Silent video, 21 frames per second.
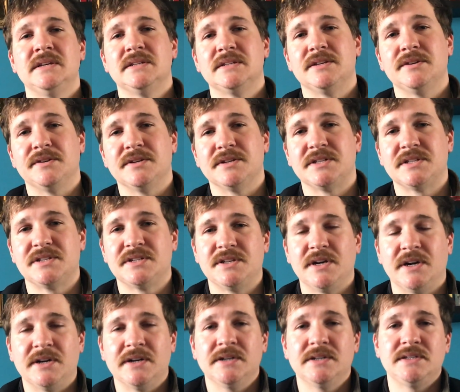So, to
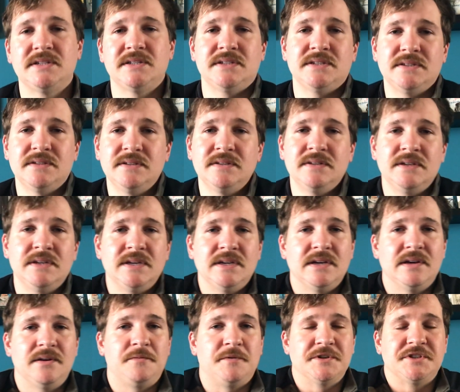start,
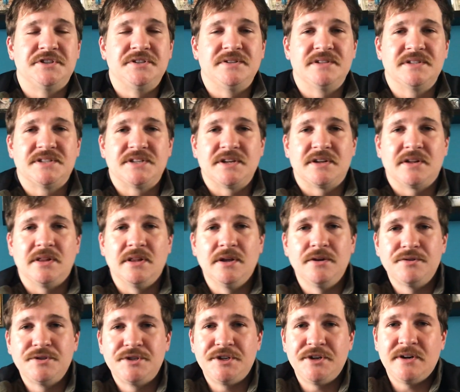I want you just to
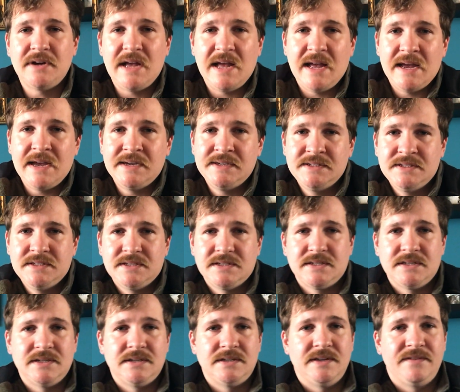close your
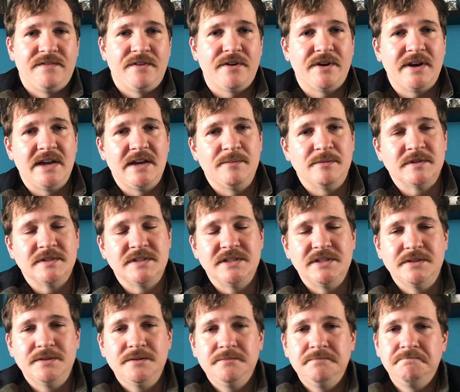eyes if you're able
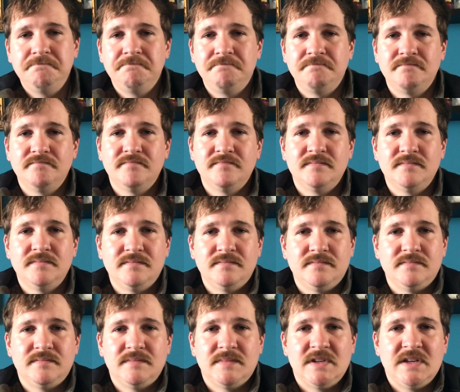to
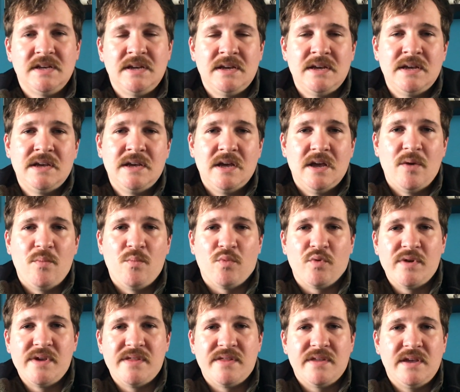and
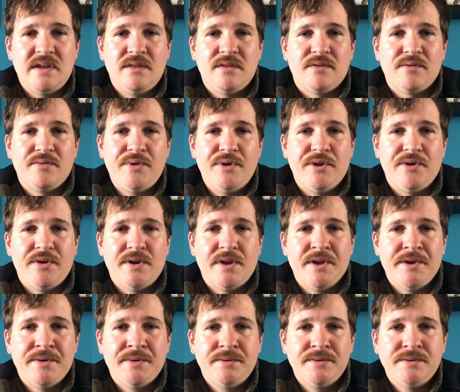breathe in through your
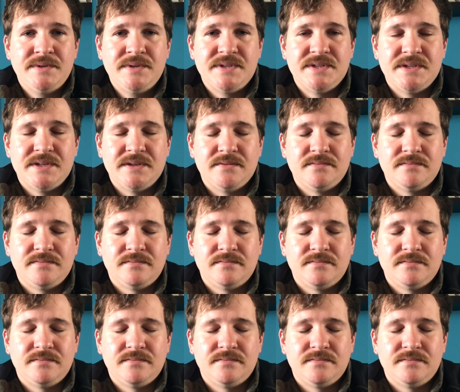nose.